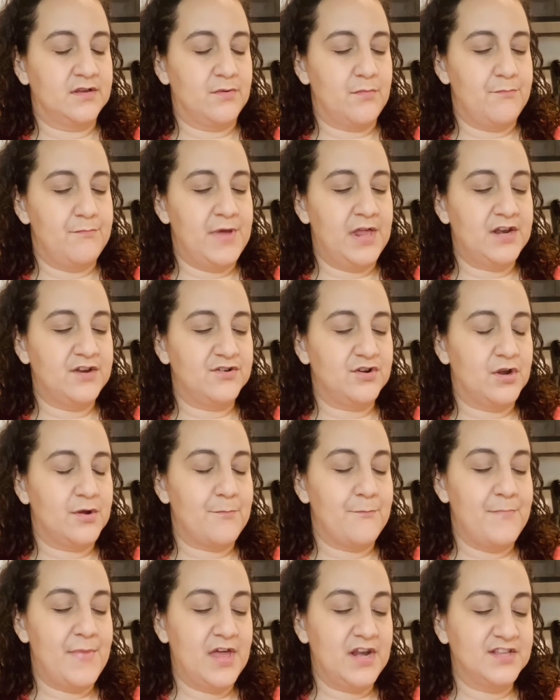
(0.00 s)
Medi-
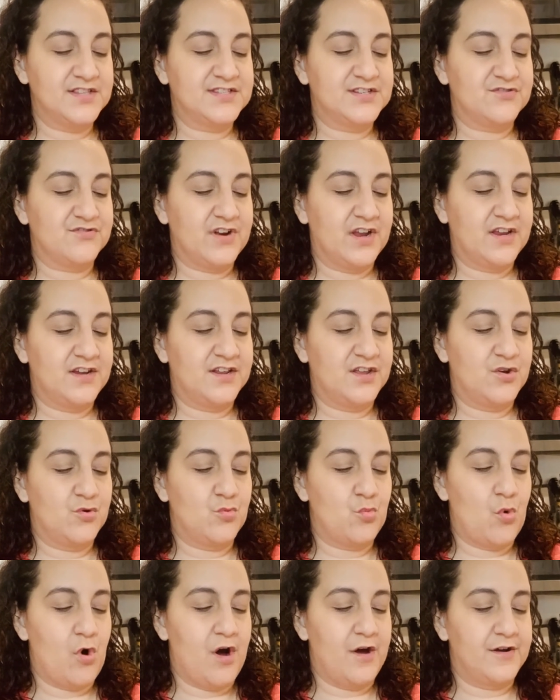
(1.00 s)
Mediterranean
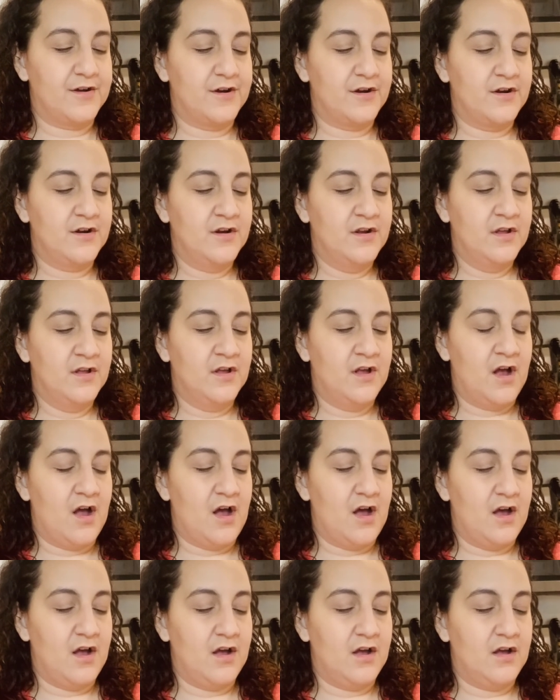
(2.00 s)
water,
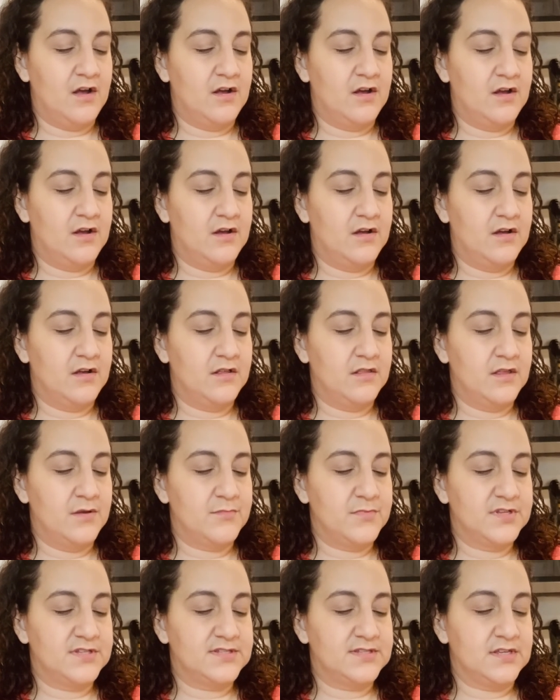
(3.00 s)
uh, let
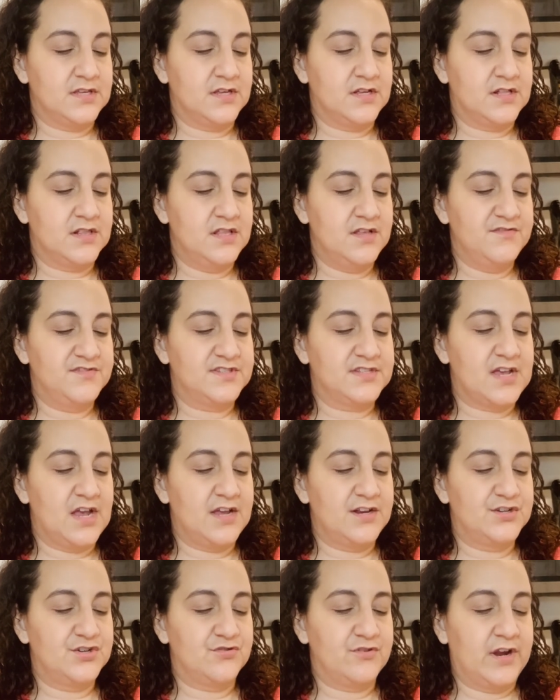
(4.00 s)
me see,
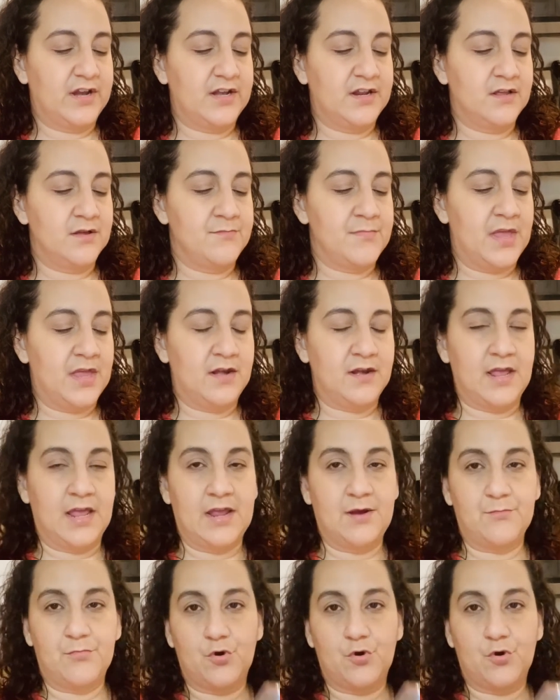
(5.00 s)
cliffside geranium and amber